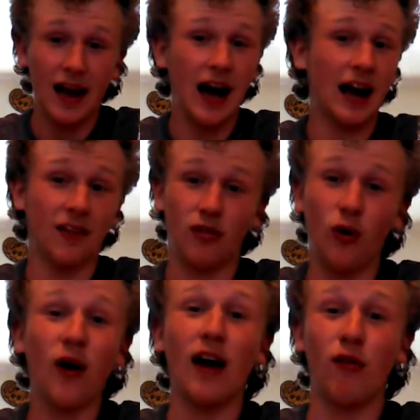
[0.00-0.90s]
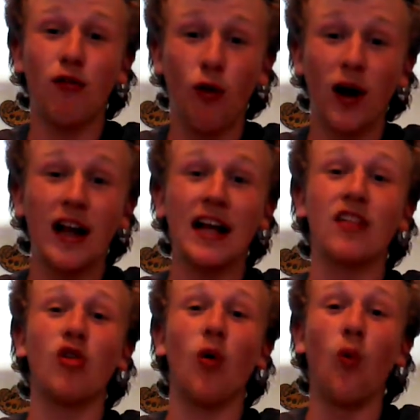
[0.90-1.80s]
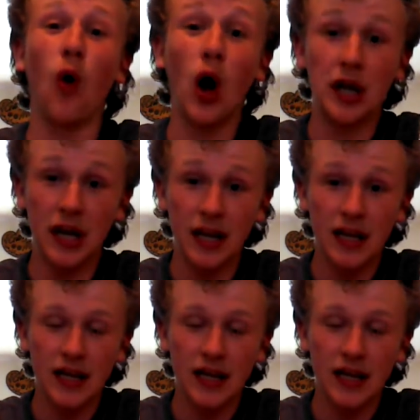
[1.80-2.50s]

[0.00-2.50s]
On a score out of four, it gets a one.